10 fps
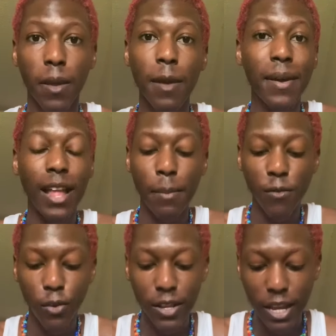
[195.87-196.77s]
It may not be
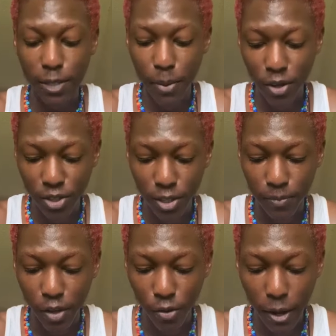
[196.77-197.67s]
for the next person,
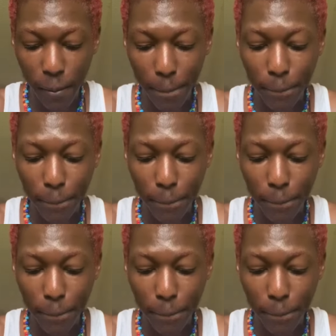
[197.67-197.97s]
okay?